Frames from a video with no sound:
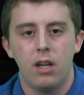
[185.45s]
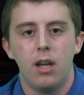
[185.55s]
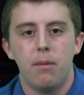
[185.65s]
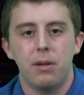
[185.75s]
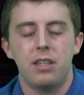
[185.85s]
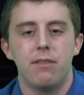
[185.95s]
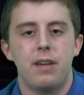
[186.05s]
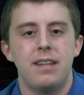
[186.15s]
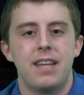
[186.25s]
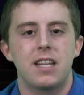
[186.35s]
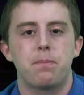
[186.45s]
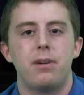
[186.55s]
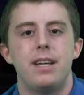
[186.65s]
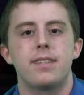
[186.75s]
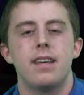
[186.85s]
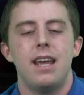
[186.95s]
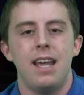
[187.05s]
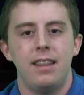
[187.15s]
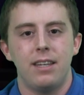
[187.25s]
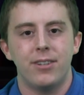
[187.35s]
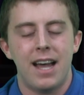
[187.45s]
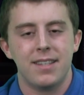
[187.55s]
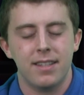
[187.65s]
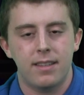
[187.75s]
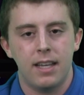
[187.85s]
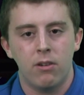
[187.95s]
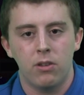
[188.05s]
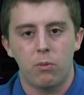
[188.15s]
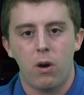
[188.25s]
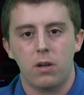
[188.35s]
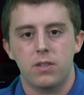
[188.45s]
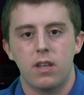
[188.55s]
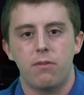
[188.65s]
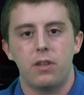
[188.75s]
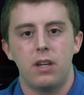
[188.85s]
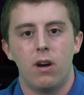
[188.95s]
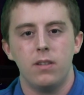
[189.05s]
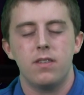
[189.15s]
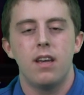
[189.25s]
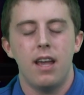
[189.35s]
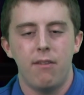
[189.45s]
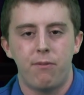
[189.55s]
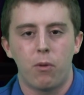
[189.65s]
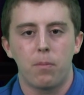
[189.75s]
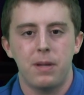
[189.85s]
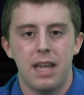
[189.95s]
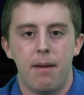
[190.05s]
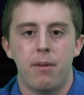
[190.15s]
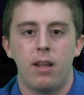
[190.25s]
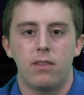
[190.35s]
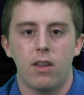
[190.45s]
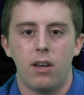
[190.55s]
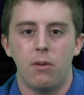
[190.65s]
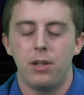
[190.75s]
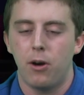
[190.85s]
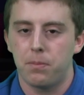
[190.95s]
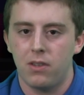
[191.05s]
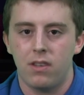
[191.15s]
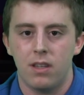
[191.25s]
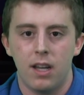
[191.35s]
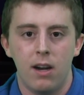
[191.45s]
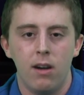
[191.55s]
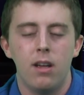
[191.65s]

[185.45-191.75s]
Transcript: But the event takes place in the Lasden Theater in the Walker Center for the Arts at 4 p.m. on Sunday. We hope to see you there.